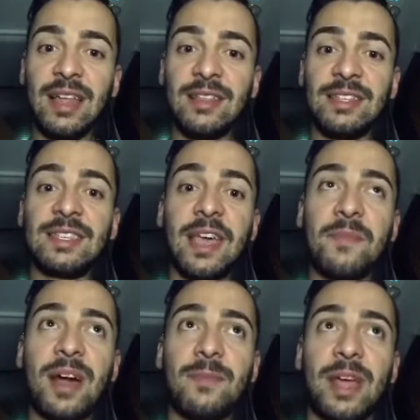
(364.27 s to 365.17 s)
This
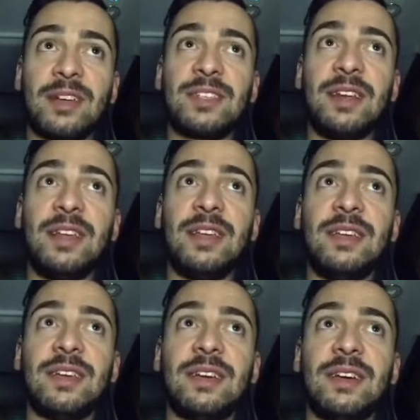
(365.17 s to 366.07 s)
came up
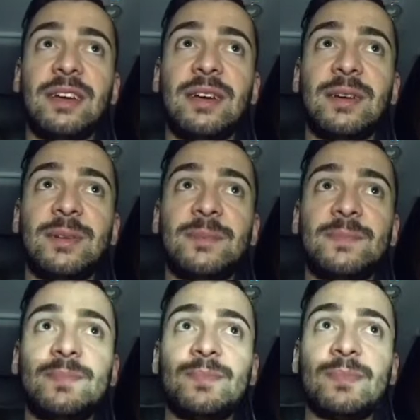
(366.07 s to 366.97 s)
actually
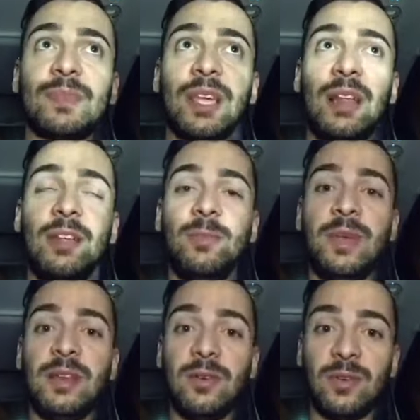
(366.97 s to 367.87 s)
a little
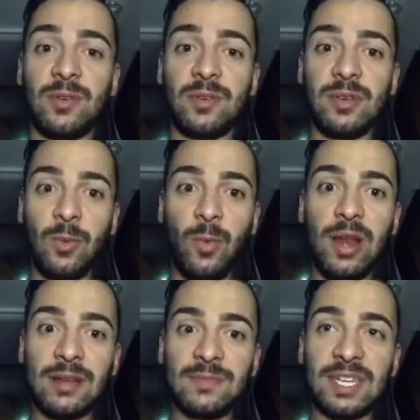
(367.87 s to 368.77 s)
bit on
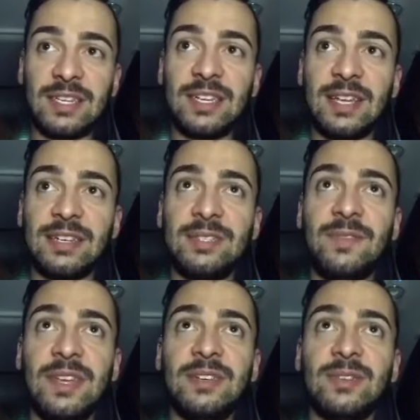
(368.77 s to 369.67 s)
William Teixeira's
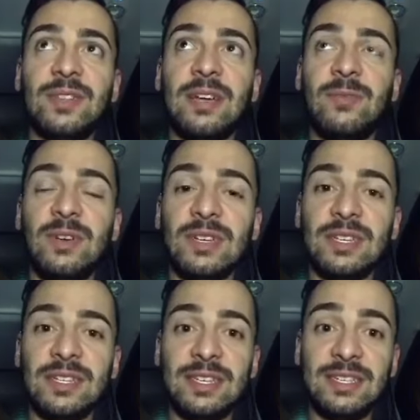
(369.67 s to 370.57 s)
video
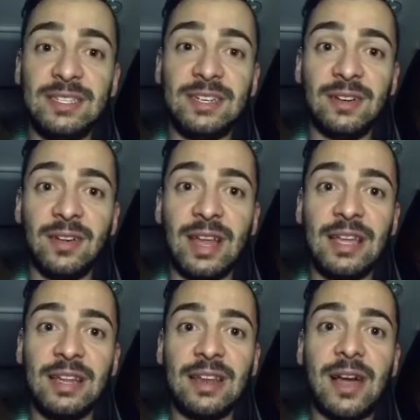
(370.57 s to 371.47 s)
that is
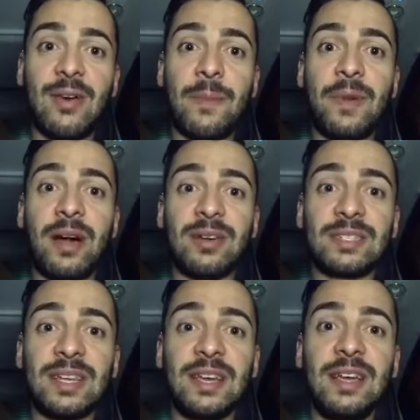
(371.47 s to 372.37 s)
circulating now
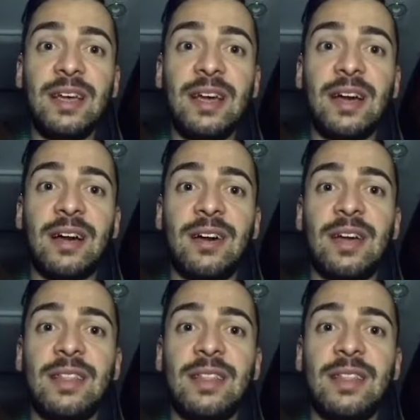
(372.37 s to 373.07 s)
about how